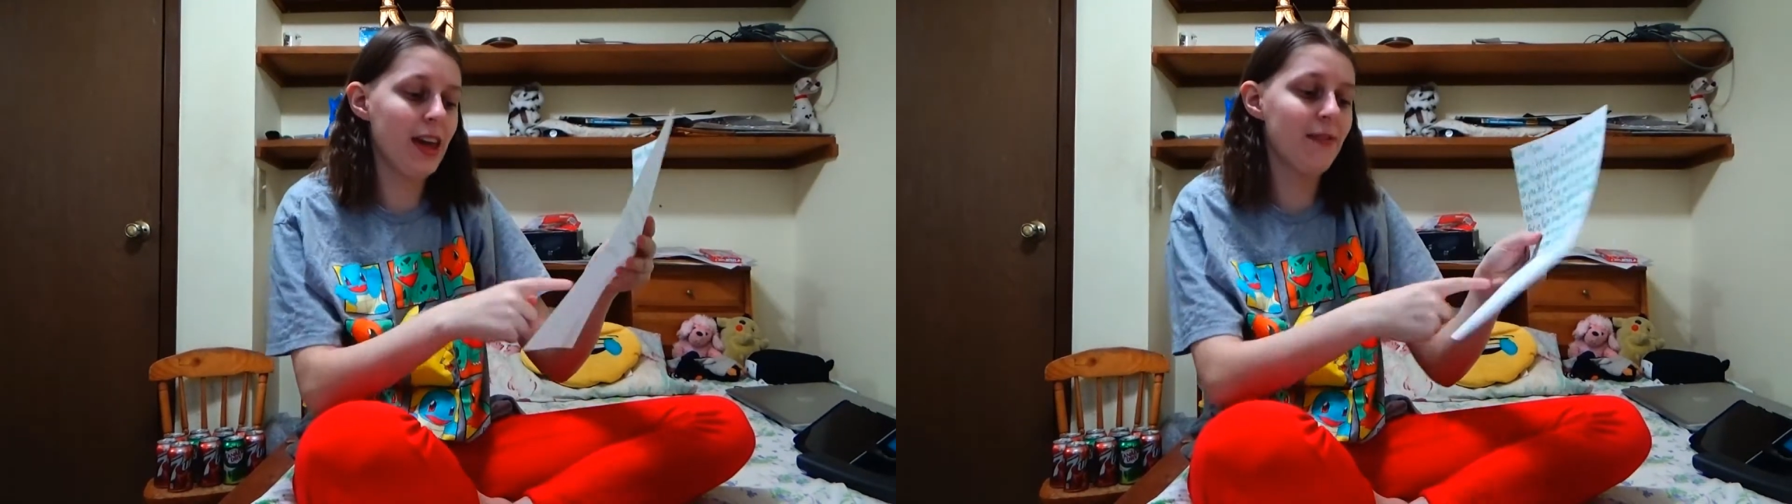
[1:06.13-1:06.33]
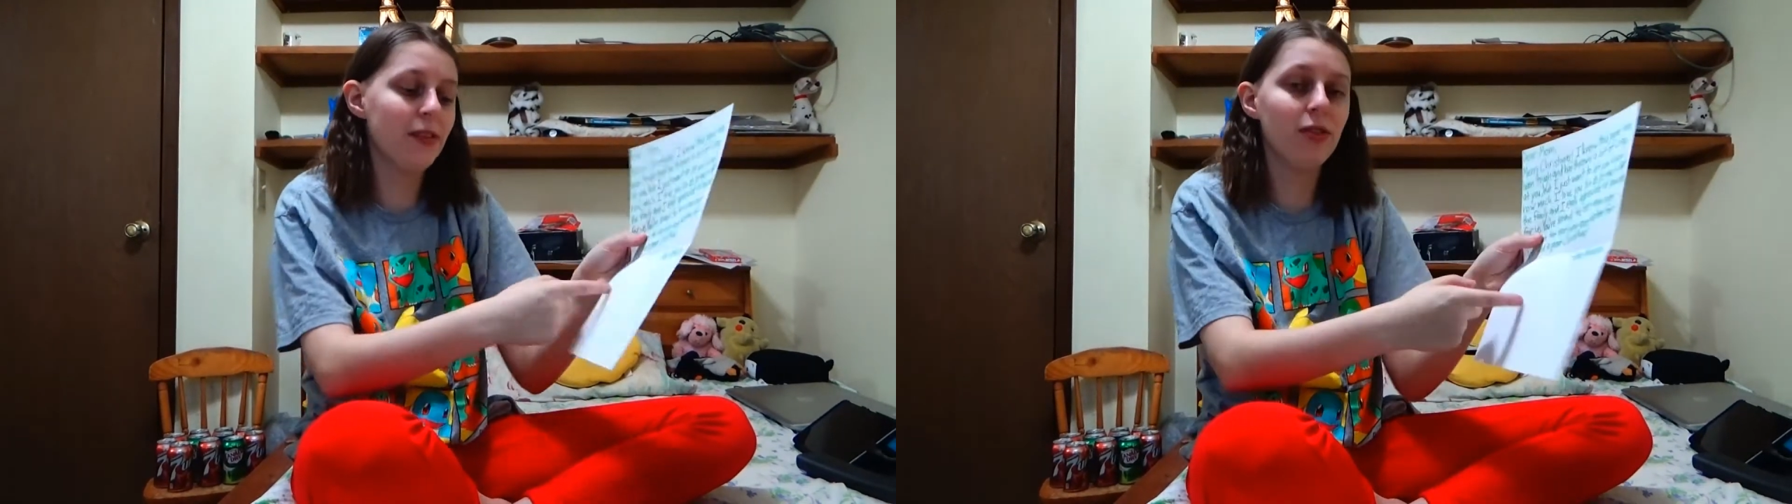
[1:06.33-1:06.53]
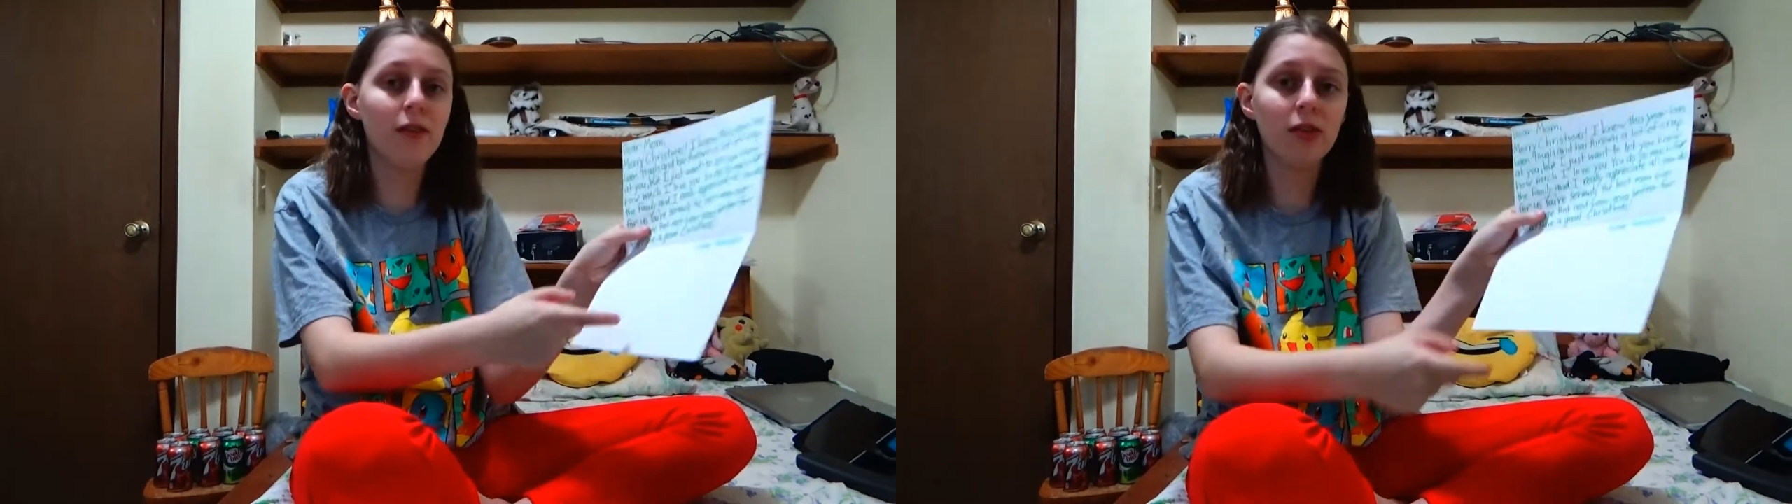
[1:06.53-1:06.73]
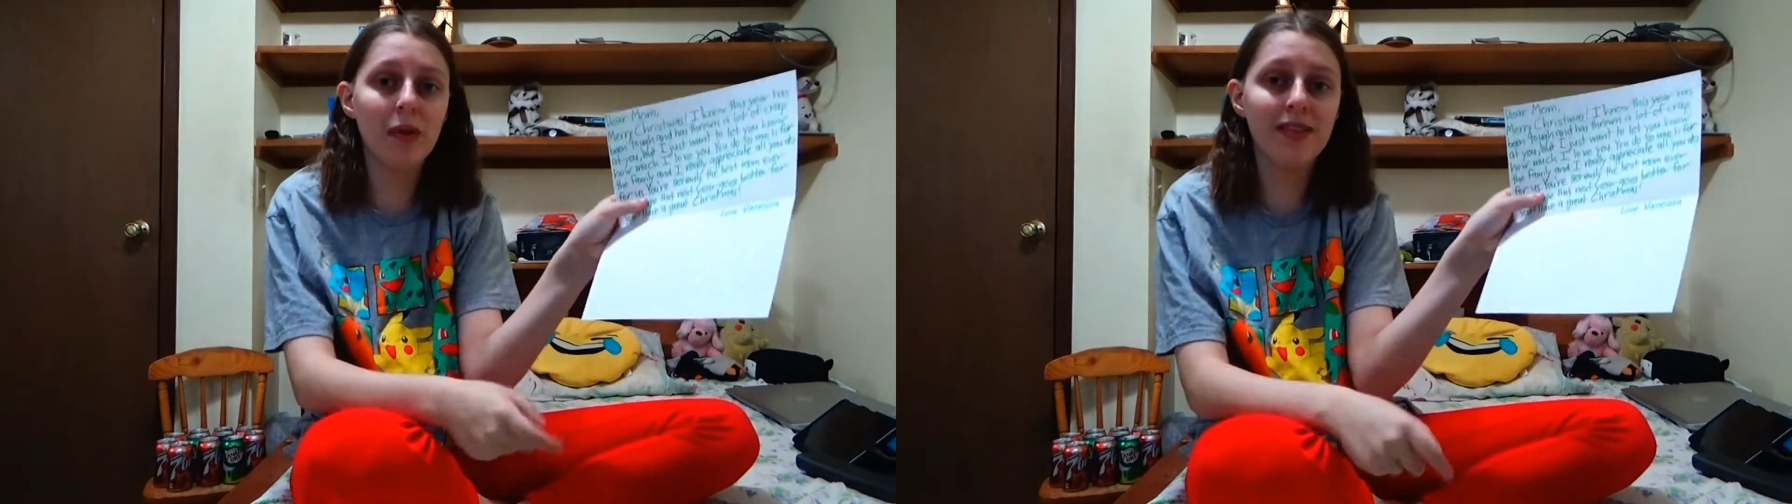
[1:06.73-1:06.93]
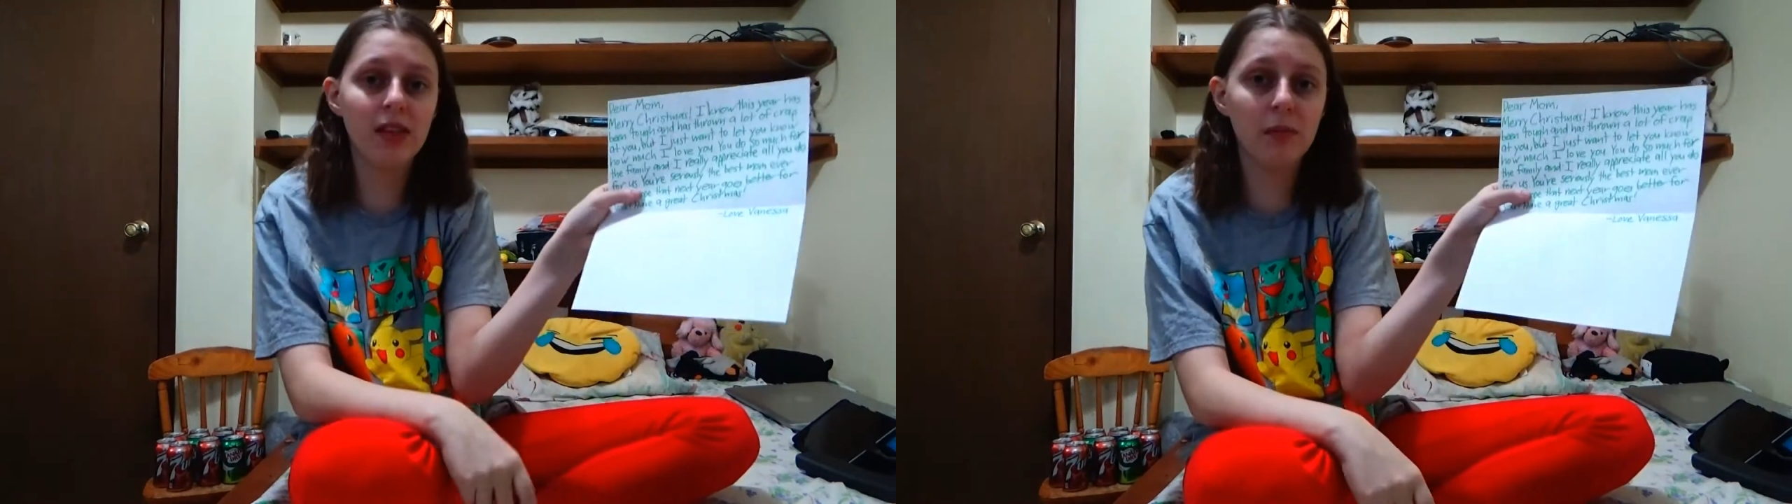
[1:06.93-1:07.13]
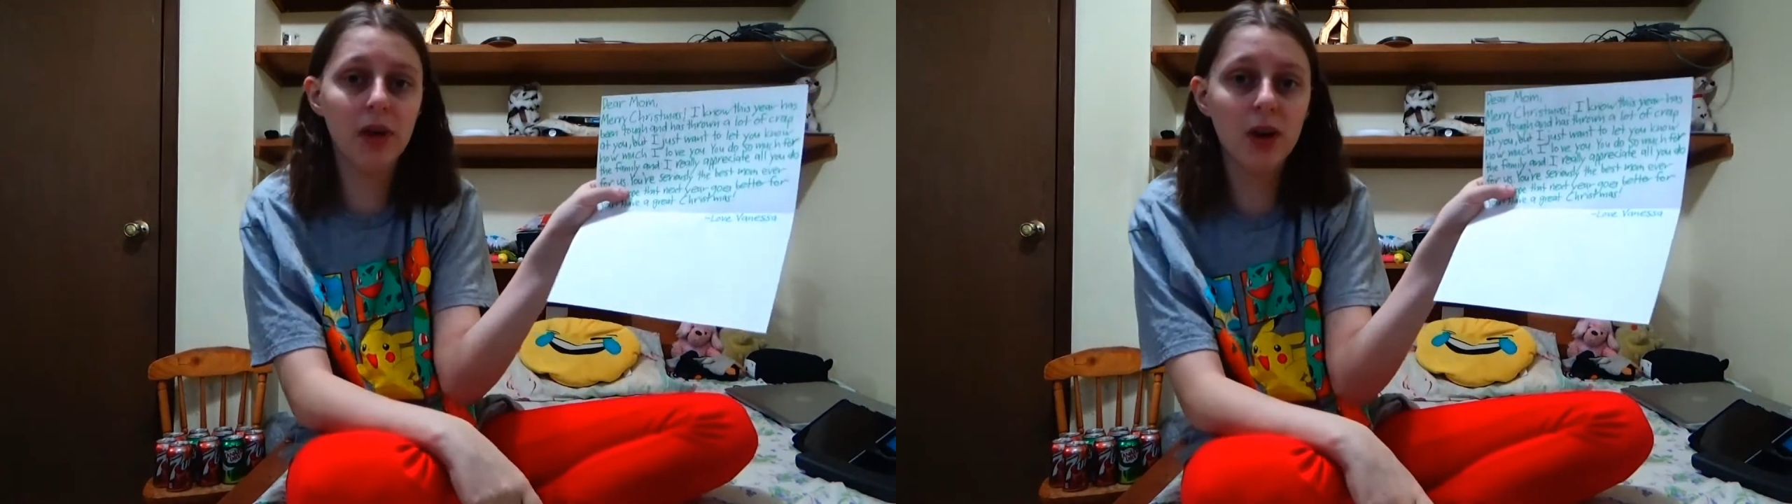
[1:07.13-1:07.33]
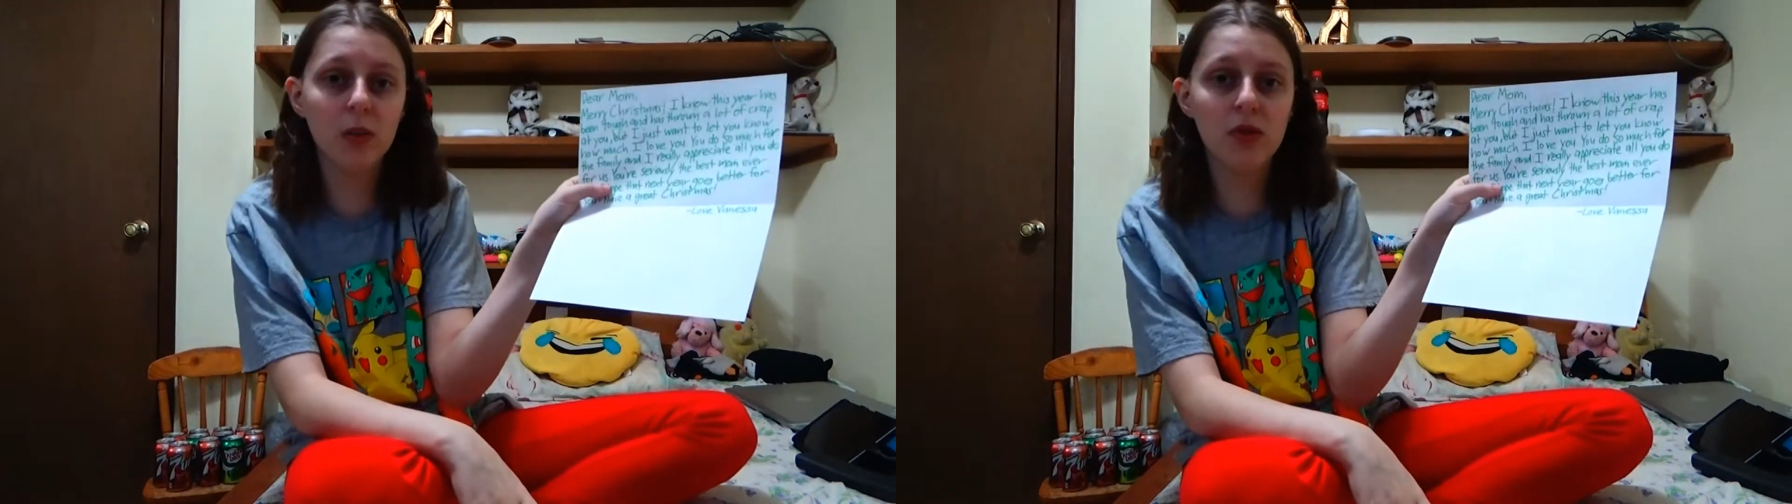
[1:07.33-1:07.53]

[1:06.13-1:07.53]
if you still have space at the bottom,